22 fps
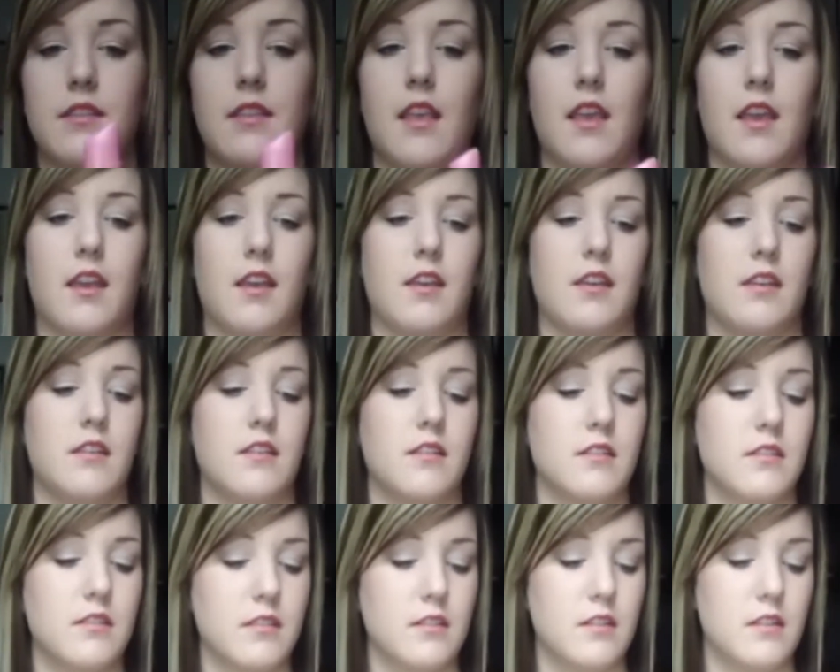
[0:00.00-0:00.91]
is, like,
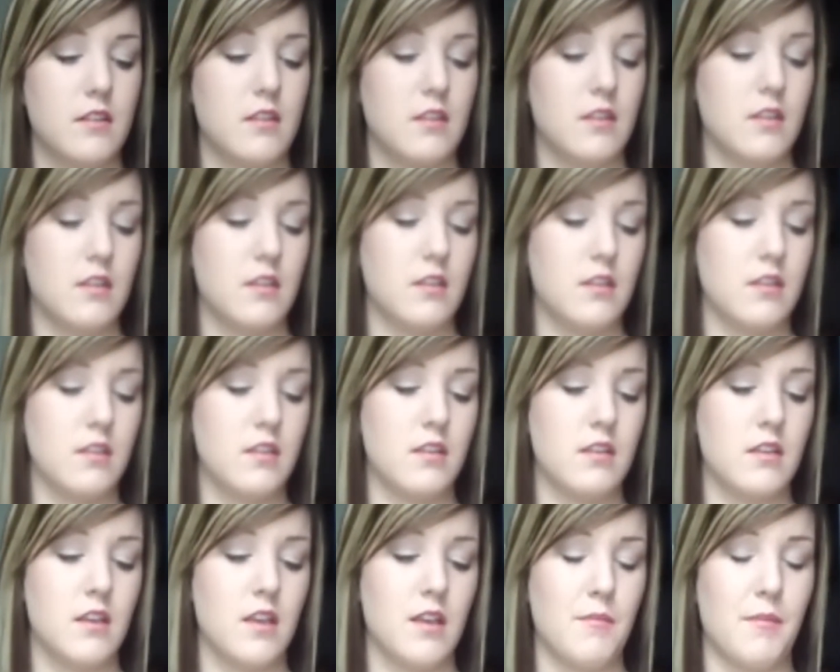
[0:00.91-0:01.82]

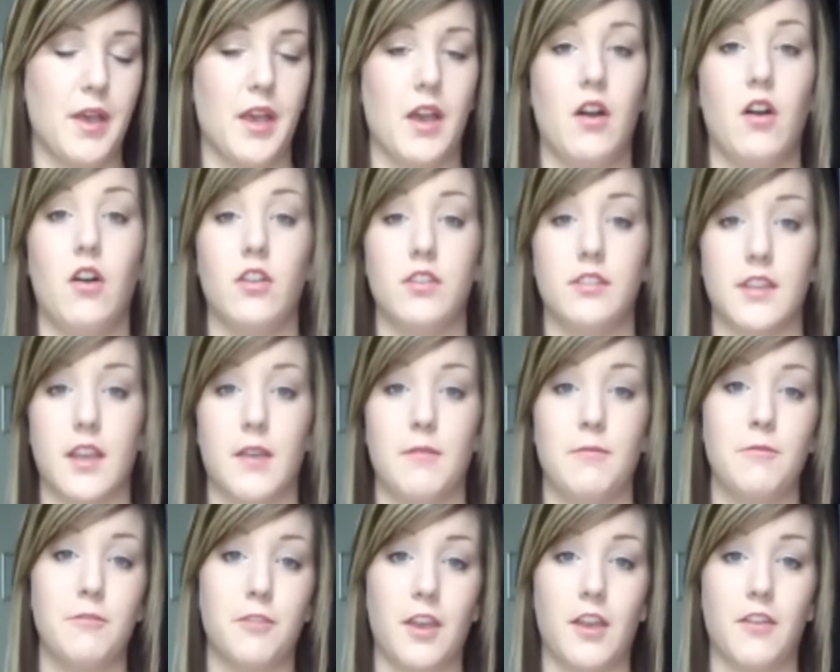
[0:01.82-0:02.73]
my
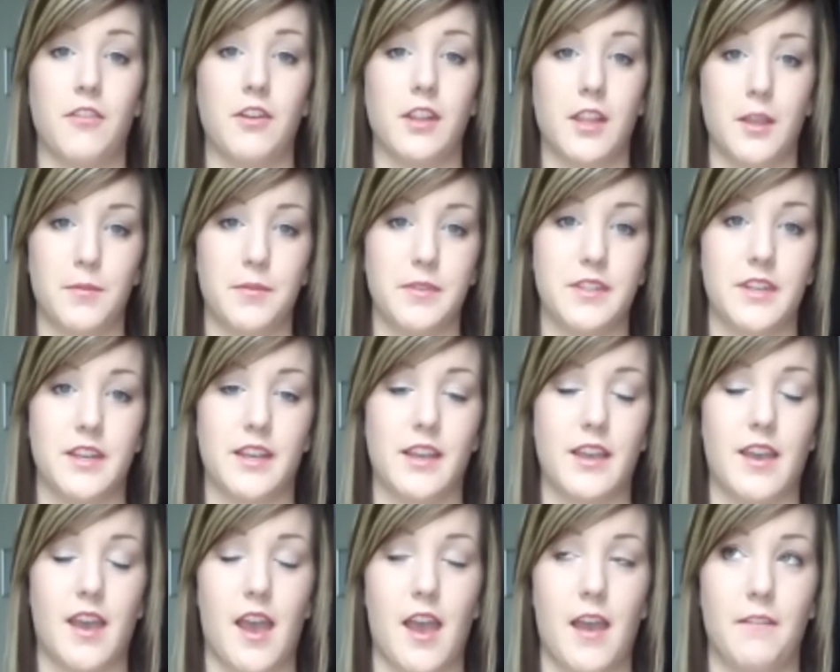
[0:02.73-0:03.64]
all-time favorite
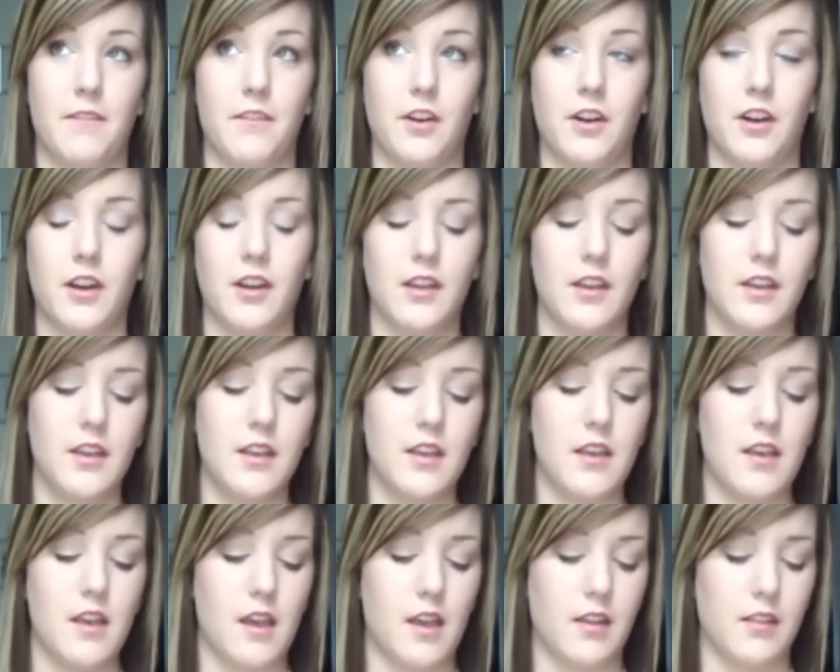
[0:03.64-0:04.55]
lipstick ever.
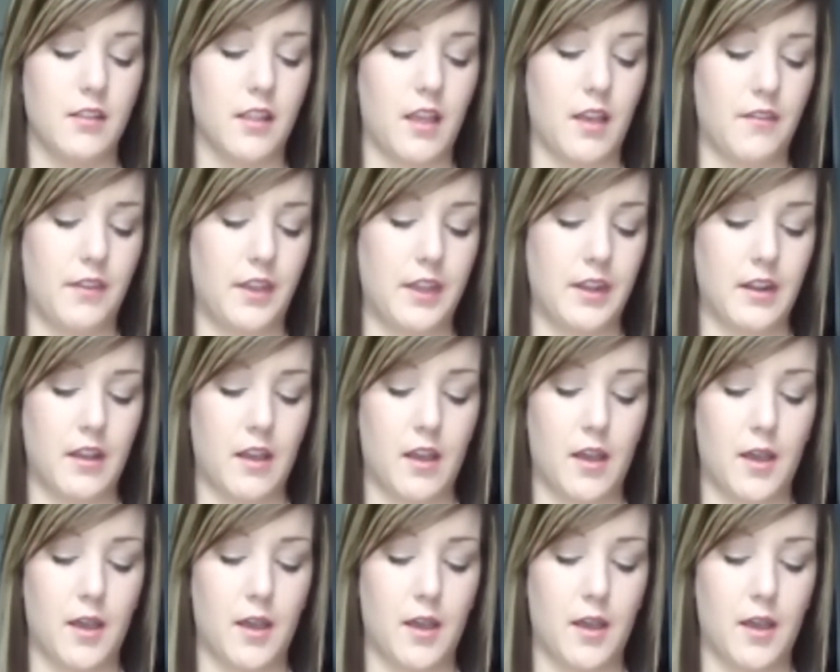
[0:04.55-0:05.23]
I love it.